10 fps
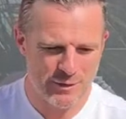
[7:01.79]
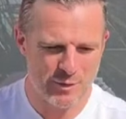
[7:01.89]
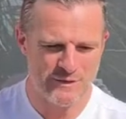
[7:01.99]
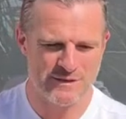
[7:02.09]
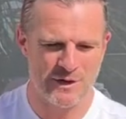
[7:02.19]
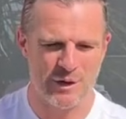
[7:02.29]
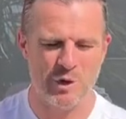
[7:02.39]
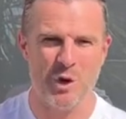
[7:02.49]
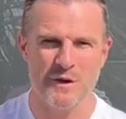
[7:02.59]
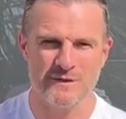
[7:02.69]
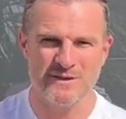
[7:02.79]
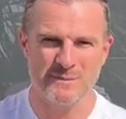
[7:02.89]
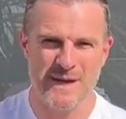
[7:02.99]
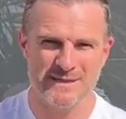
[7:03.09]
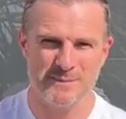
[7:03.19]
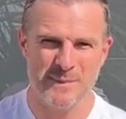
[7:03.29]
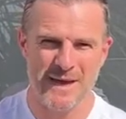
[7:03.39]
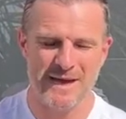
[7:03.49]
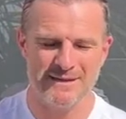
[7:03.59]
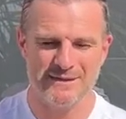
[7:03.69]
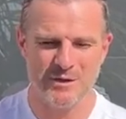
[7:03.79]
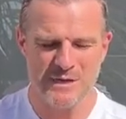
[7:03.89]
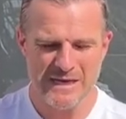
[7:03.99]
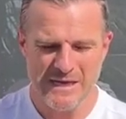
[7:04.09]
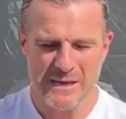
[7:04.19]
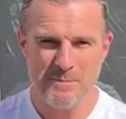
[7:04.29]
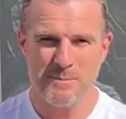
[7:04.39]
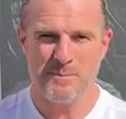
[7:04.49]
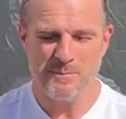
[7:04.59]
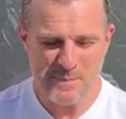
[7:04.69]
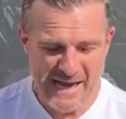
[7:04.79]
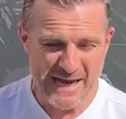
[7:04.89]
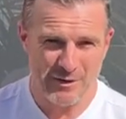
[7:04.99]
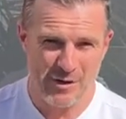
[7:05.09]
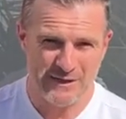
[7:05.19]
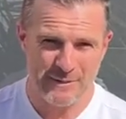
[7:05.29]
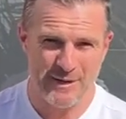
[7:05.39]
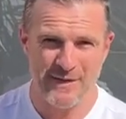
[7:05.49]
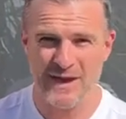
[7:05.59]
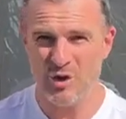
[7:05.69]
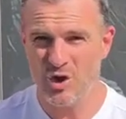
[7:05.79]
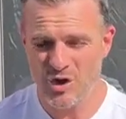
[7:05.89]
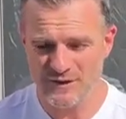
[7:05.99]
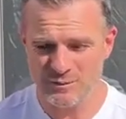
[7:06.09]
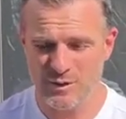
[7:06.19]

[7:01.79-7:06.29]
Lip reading: causes a lot of spasm pain. So being locked up like that hurts.